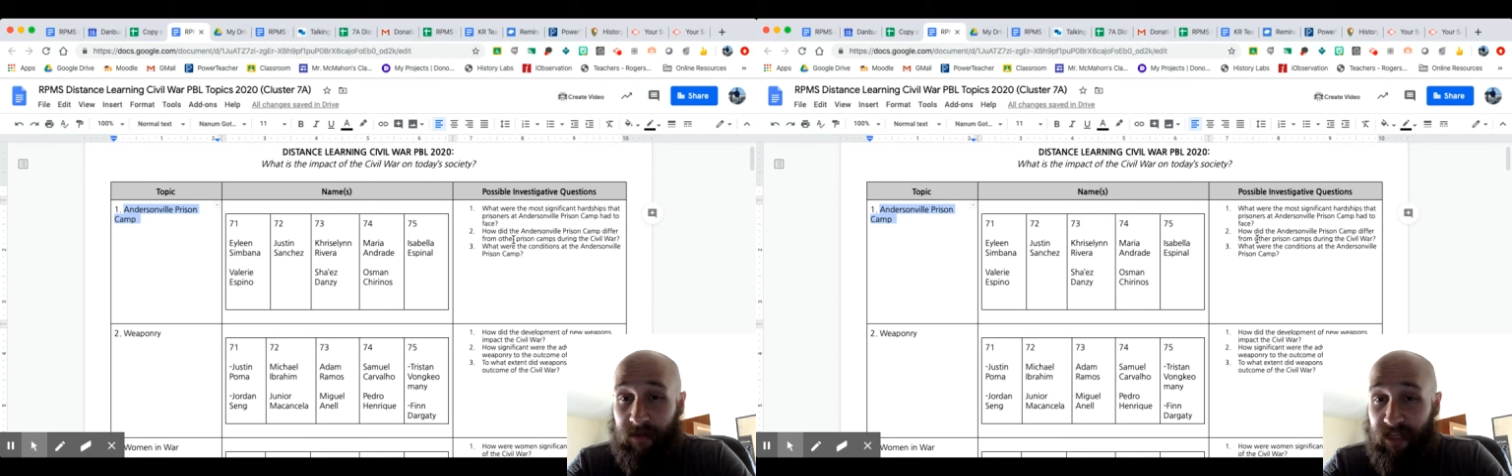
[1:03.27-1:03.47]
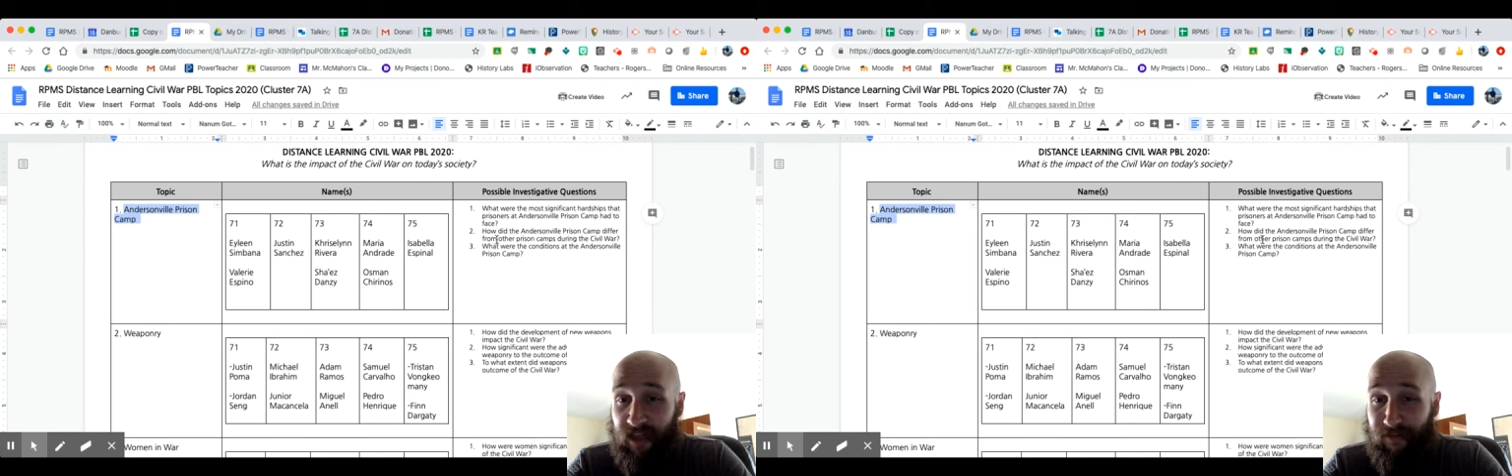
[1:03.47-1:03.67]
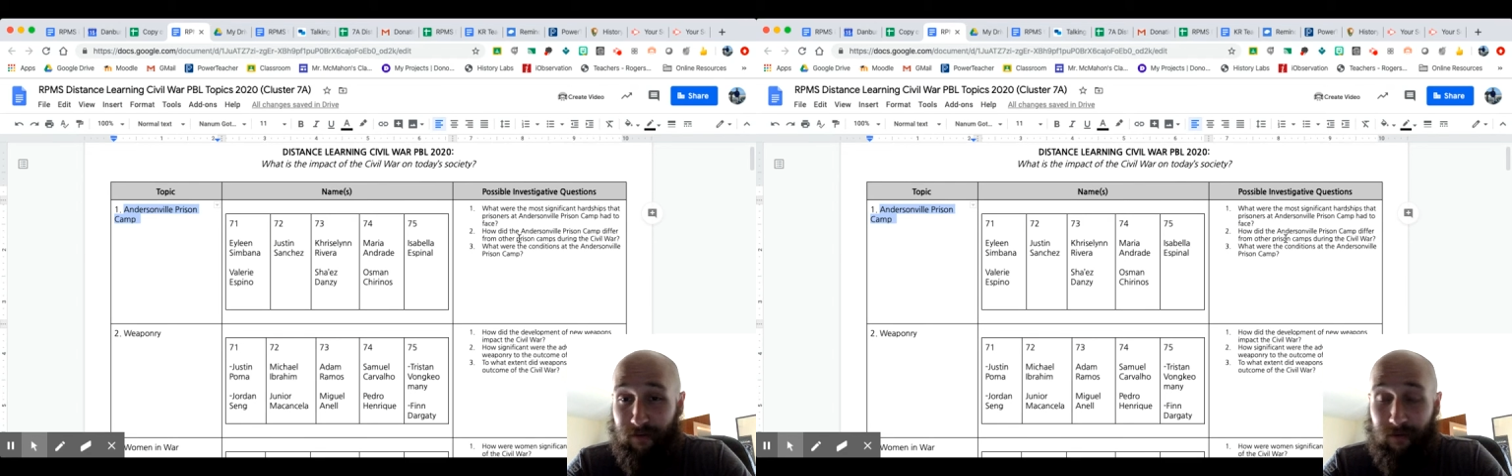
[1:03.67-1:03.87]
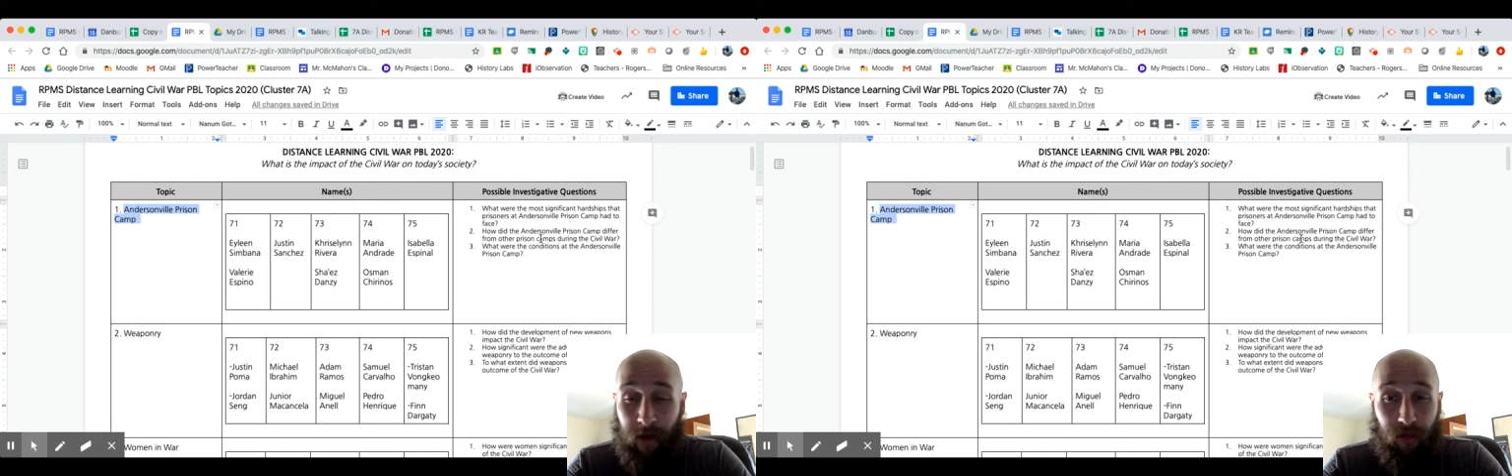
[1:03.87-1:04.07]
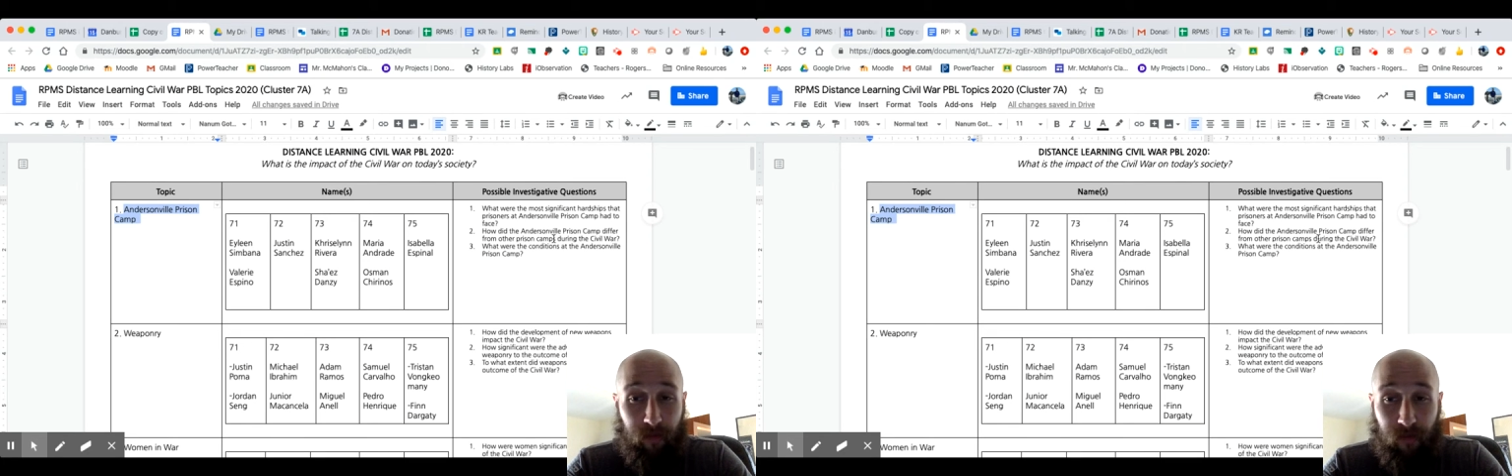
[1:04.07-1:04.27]
differ from
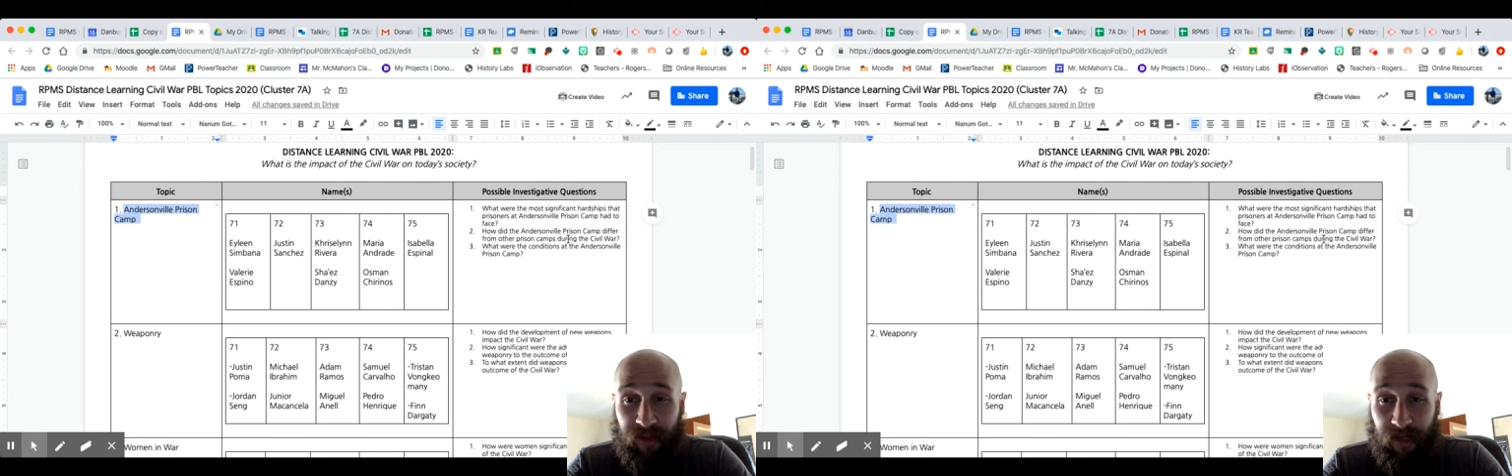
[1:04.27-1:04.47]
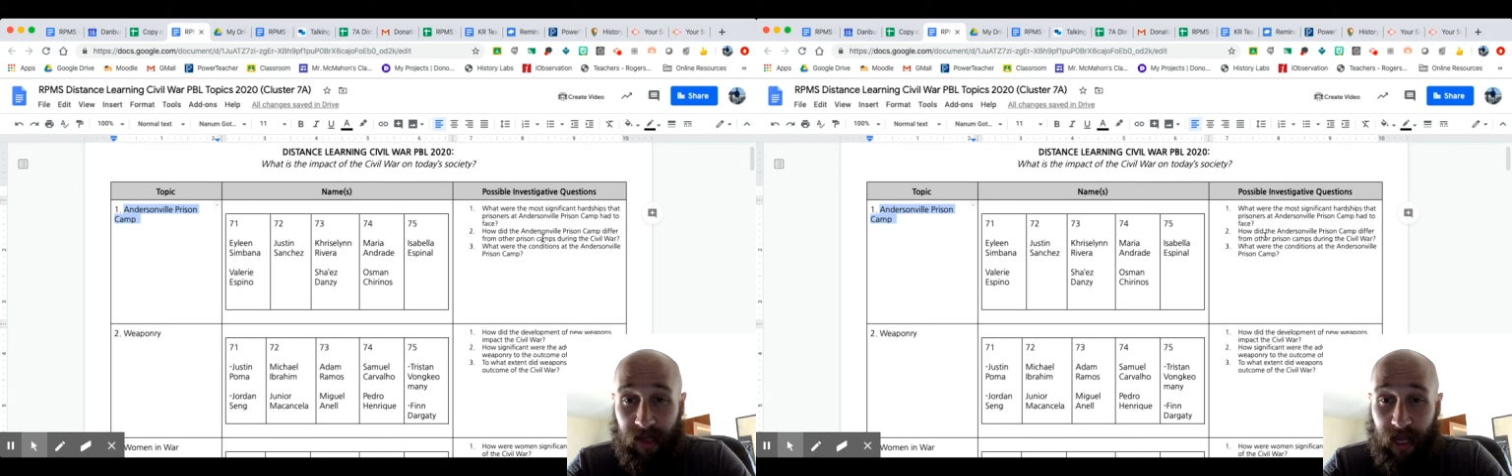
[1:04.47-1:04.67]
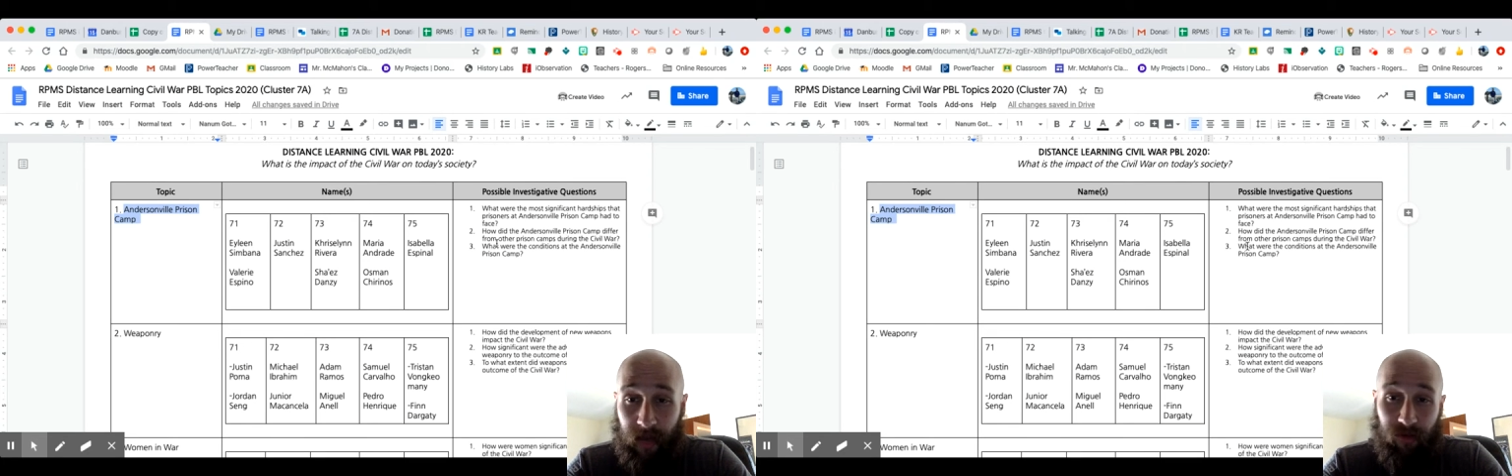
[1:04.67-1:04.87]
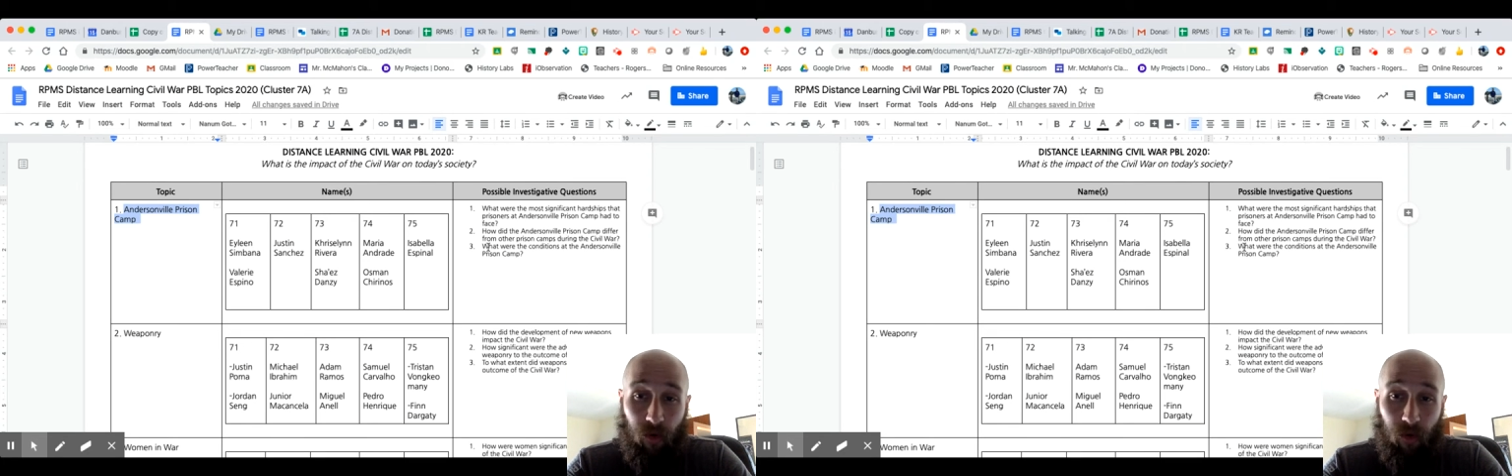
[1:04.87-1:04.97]
other prison camps?